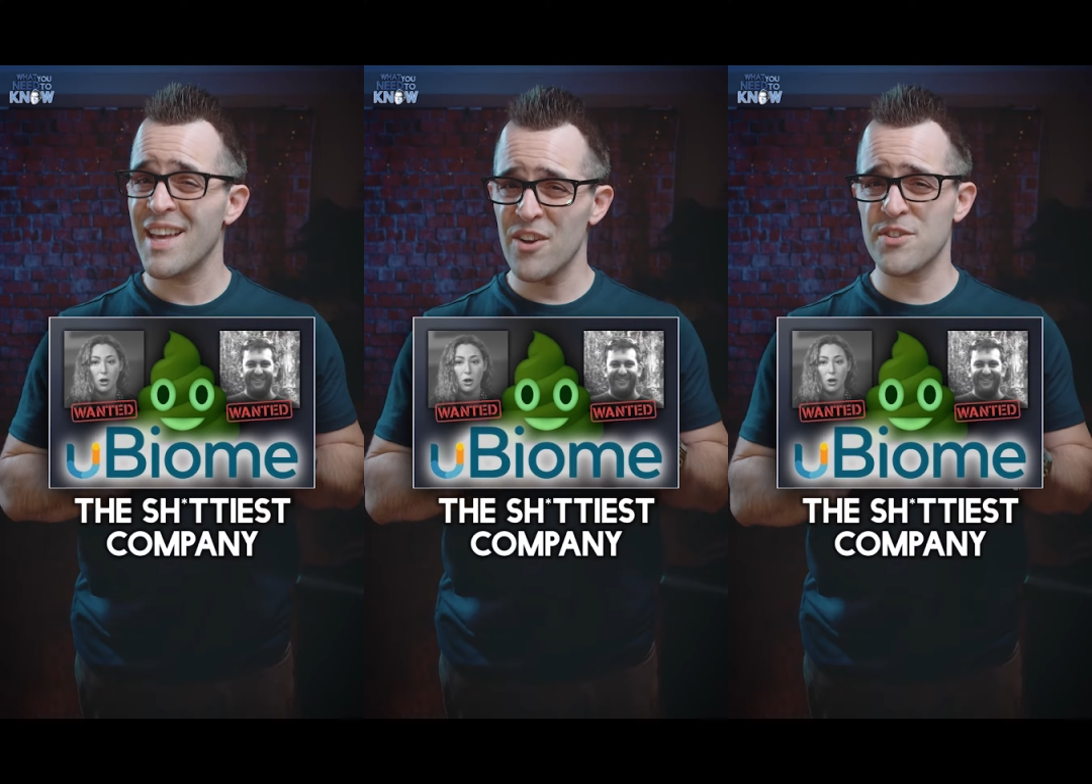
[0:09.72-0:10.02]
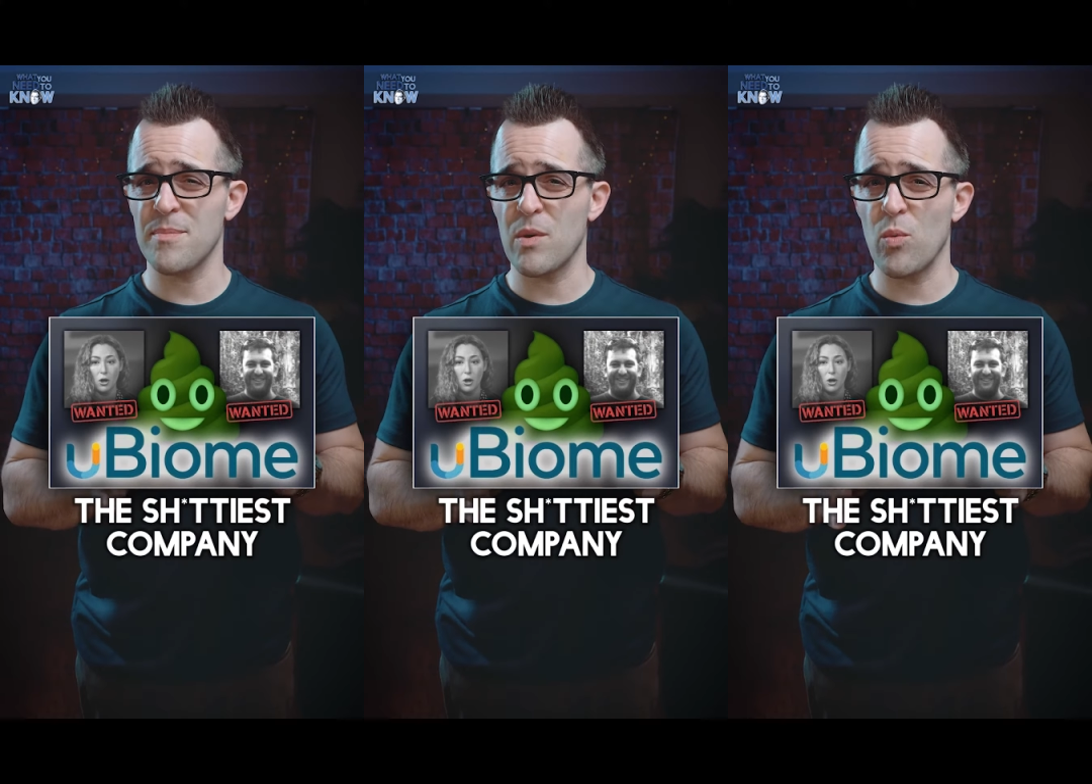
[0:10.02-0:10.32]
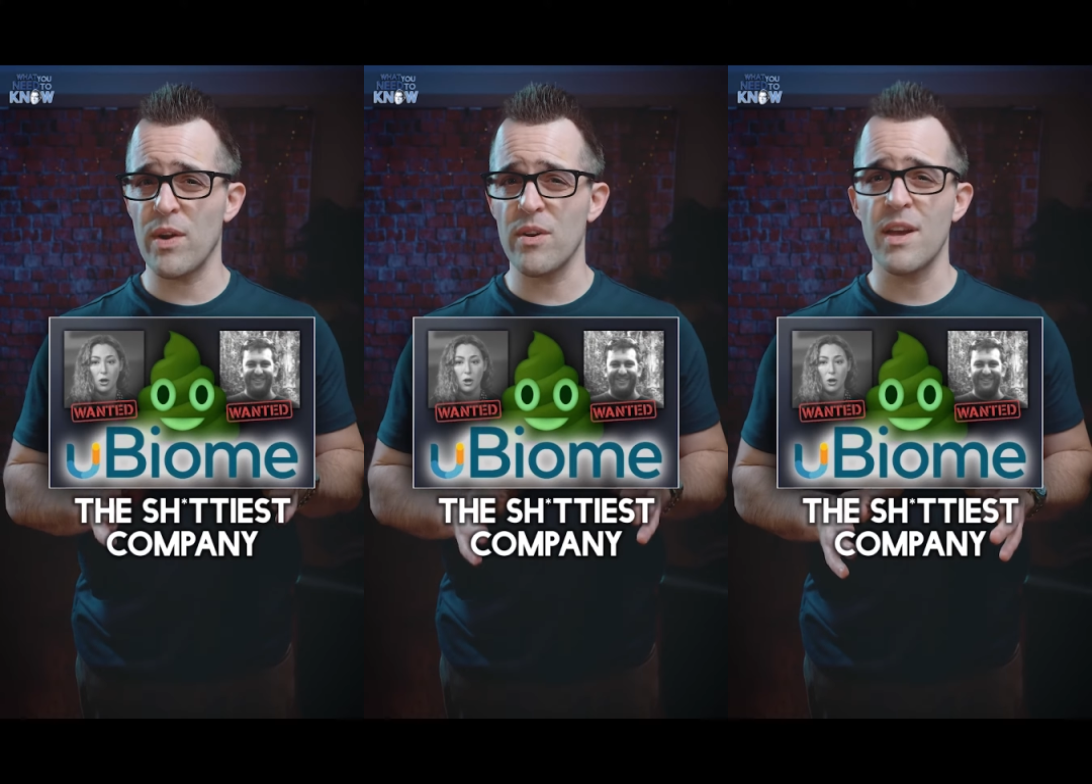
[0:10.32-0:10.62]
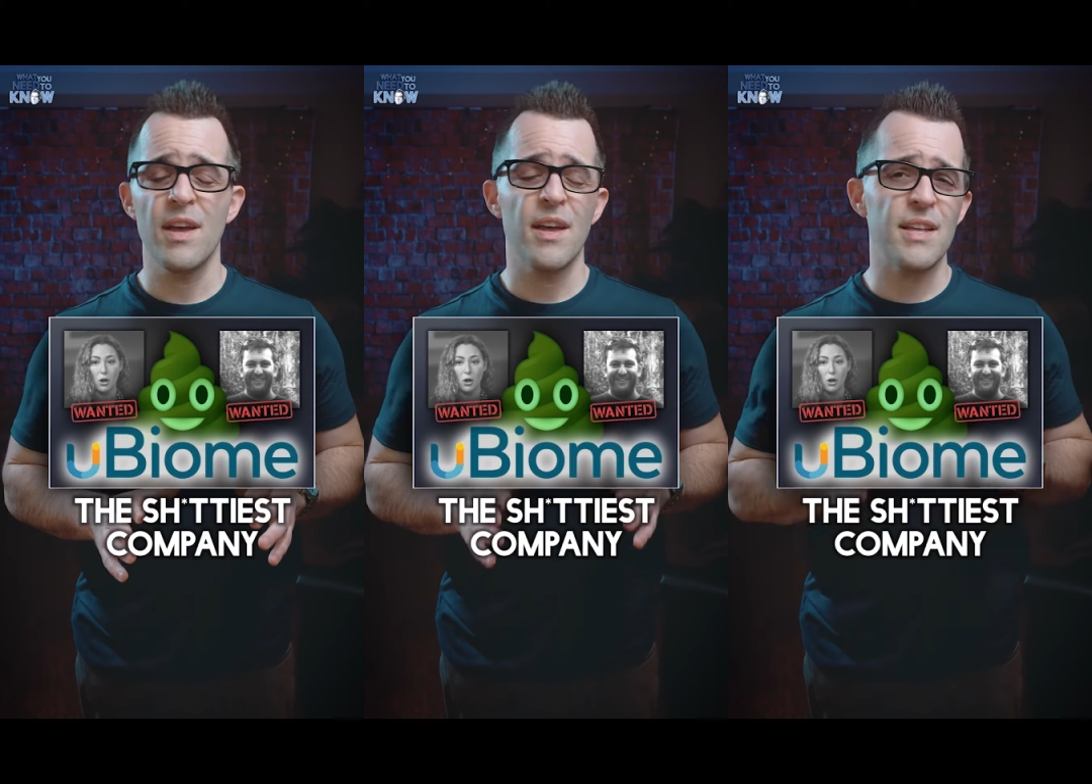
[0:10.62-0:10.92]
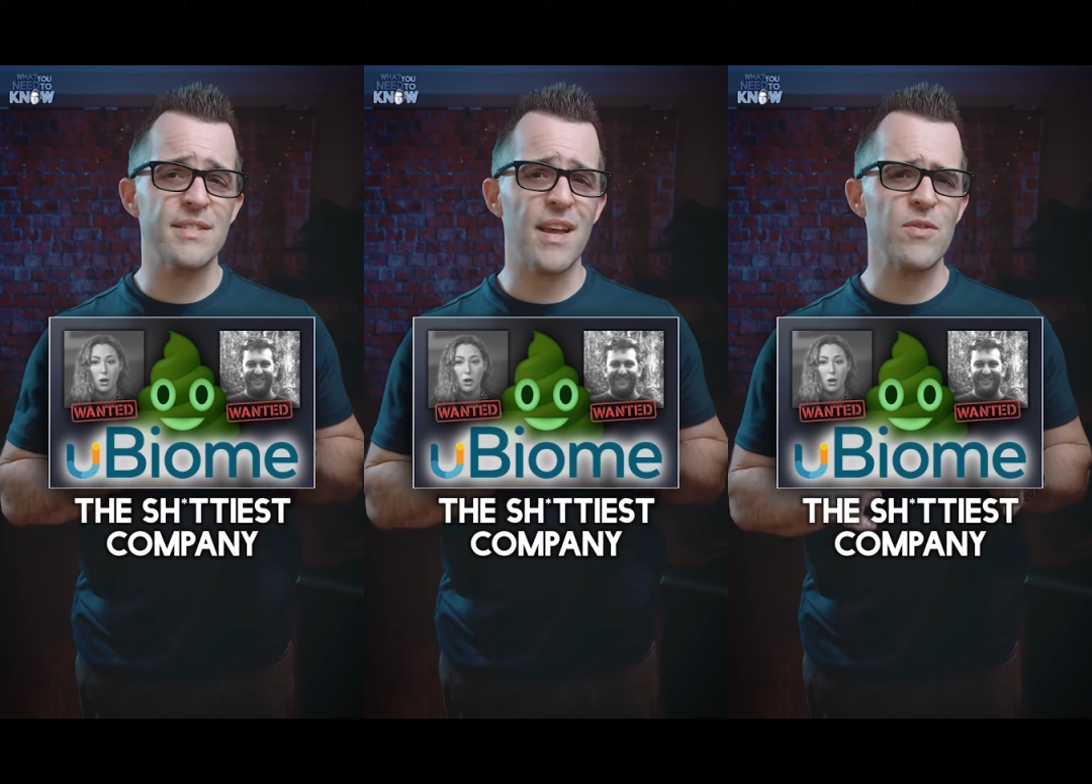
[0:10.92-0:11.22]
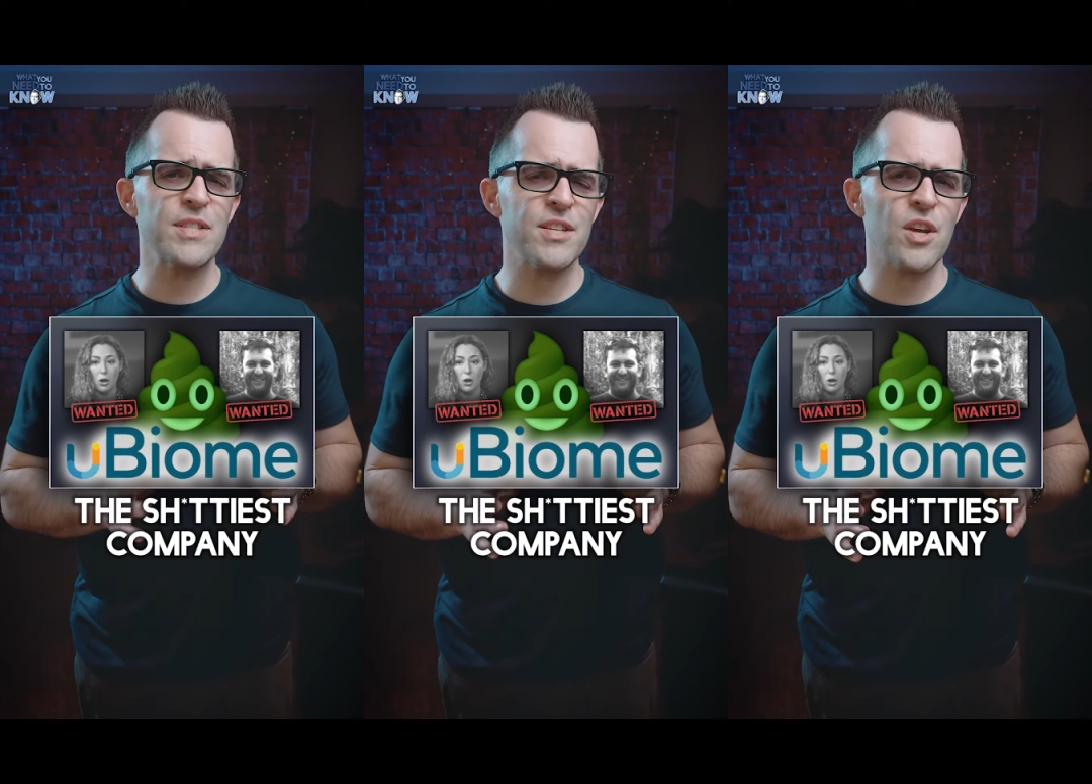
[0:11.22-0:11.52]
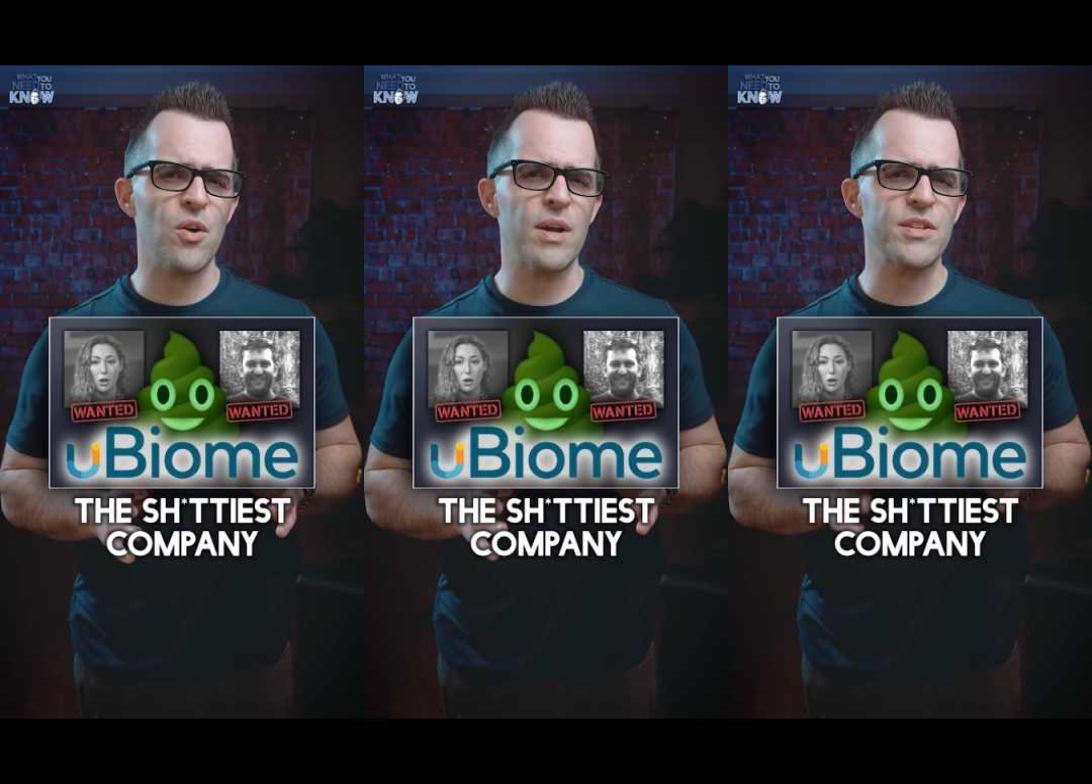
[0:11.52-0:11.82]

Here's something weird. In San Francisco,